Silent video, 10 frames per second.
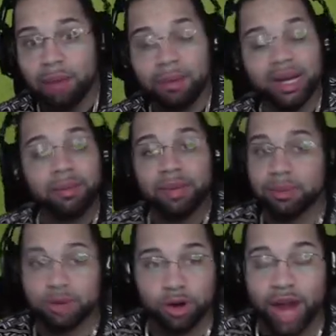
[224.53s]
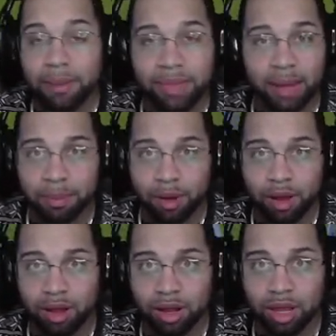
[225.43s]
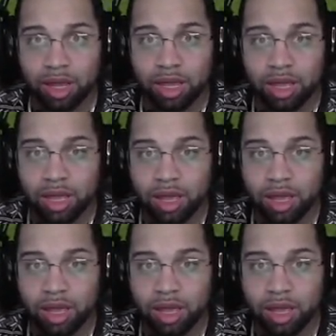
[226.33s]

and I might not be able to grab that ball.